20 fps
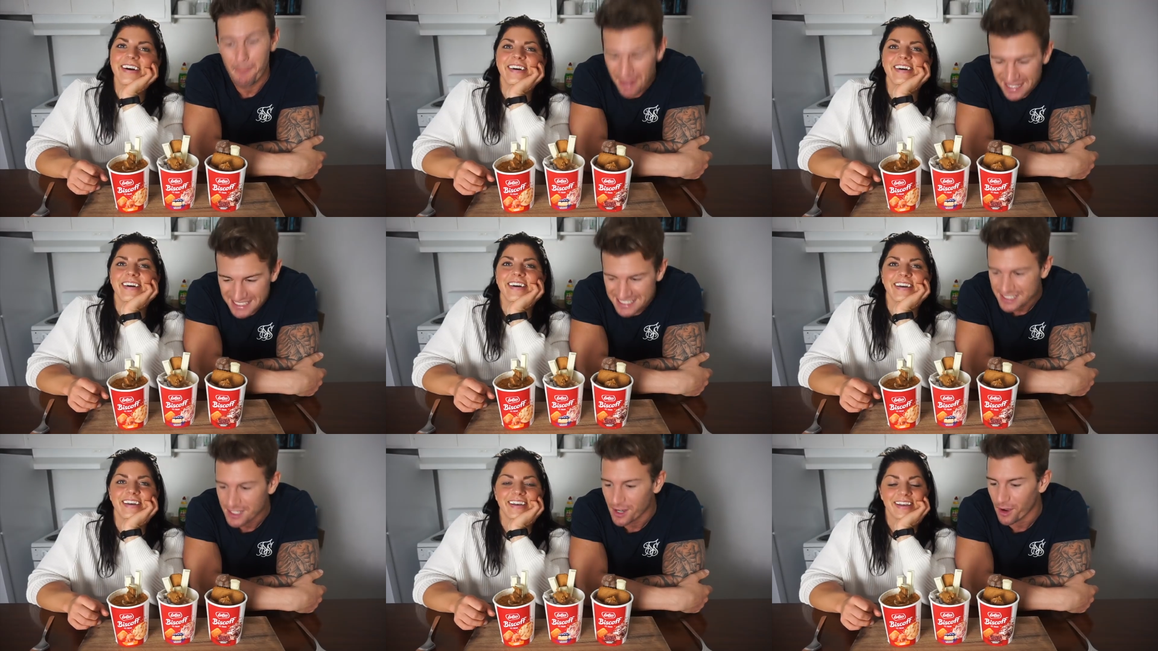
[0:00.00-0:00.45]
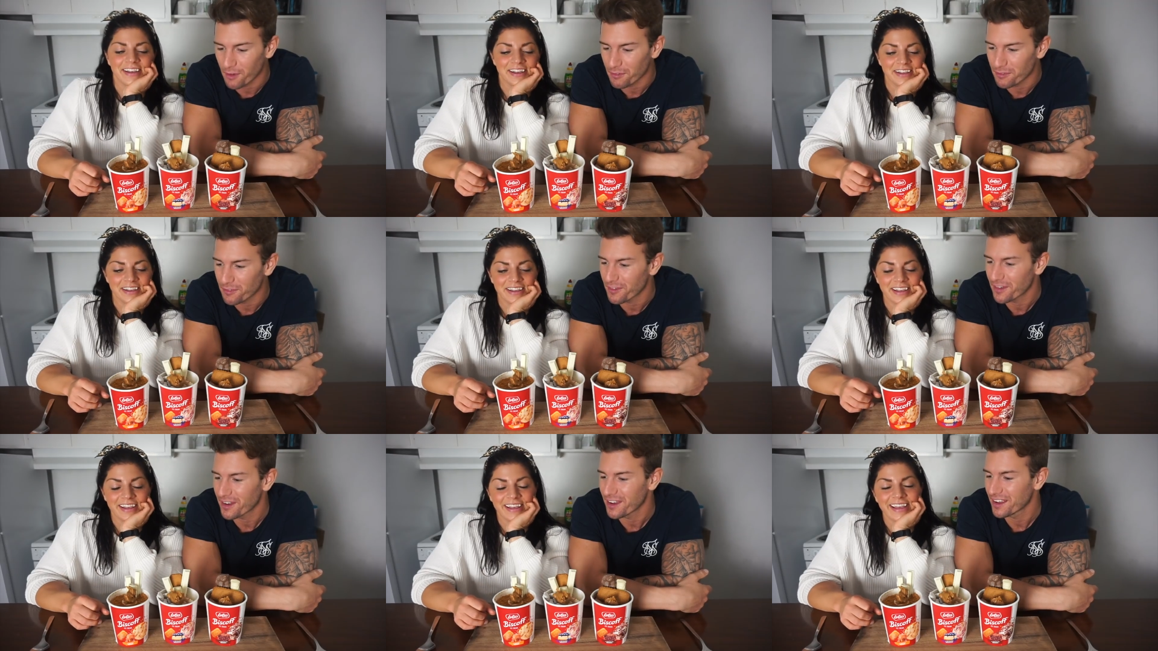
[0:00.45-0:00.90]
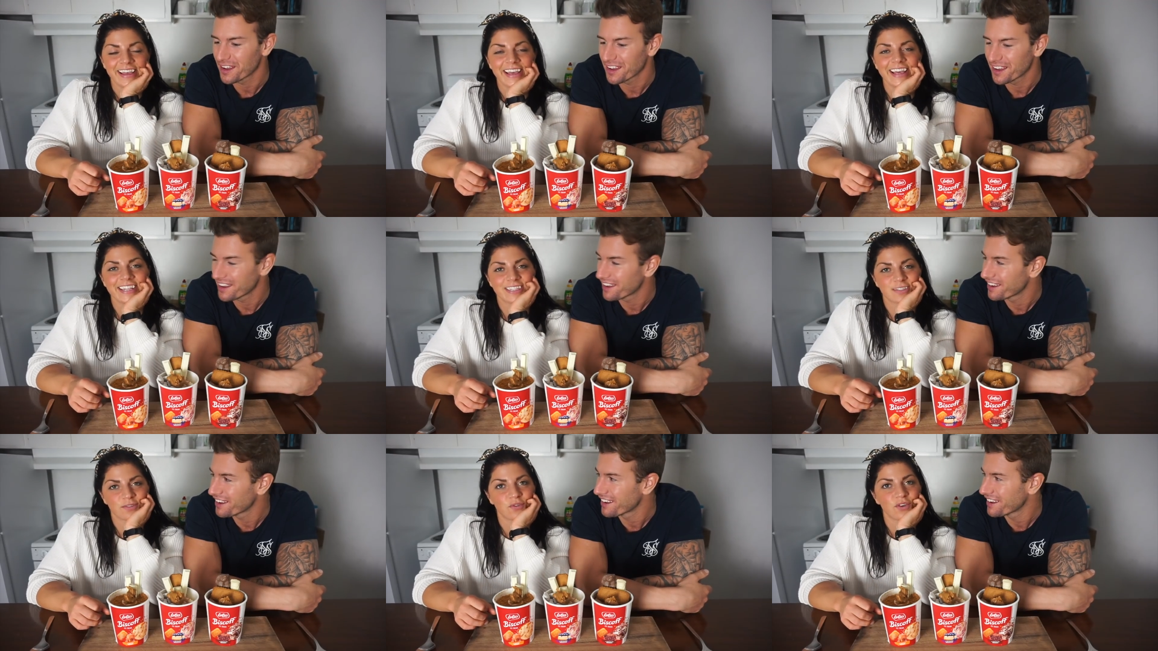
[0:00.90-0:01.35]
Speaker 1: Biscoff.
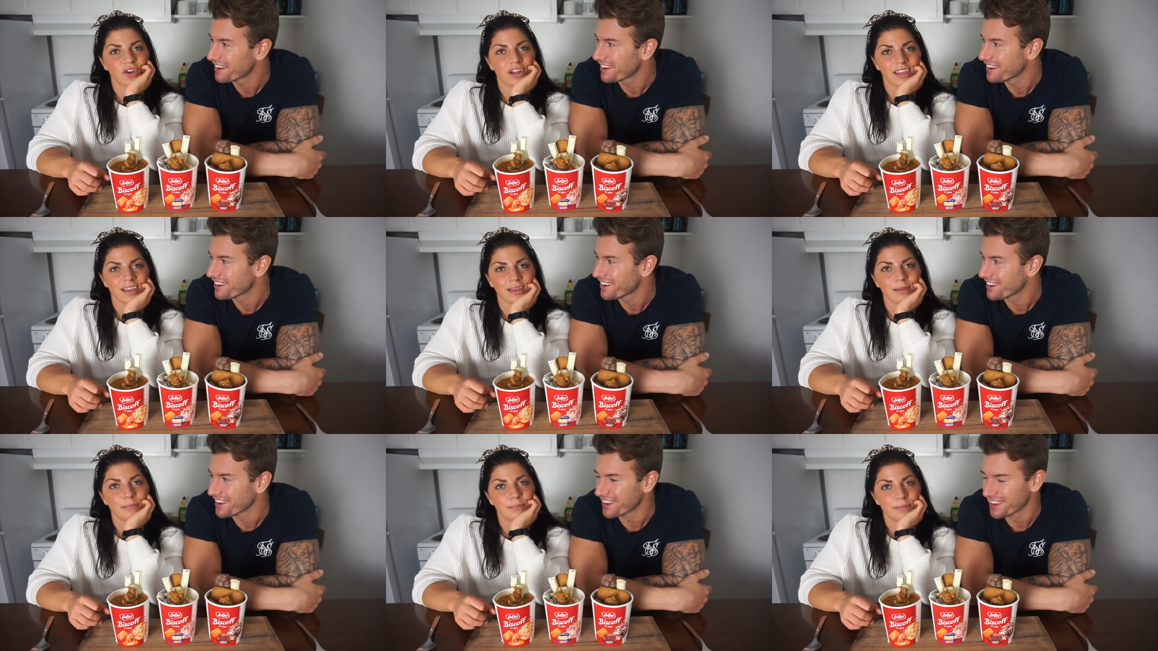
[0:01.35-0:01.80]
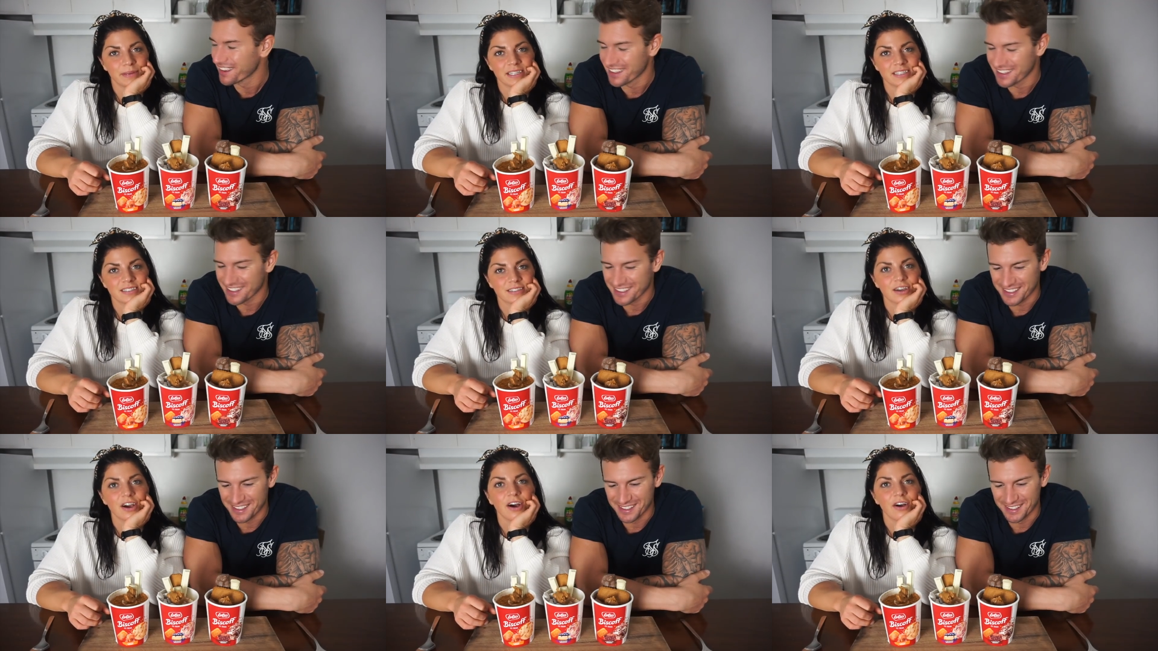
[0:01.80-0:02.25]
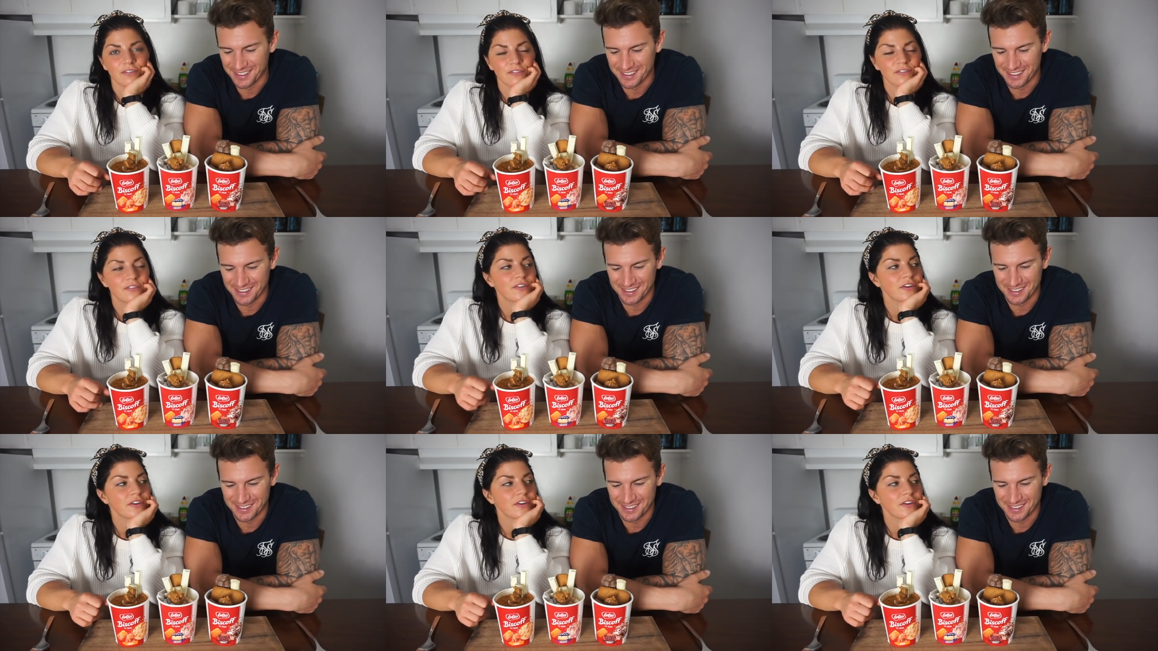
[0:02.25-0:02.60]
Speaker 2: It's freaking Biscoff.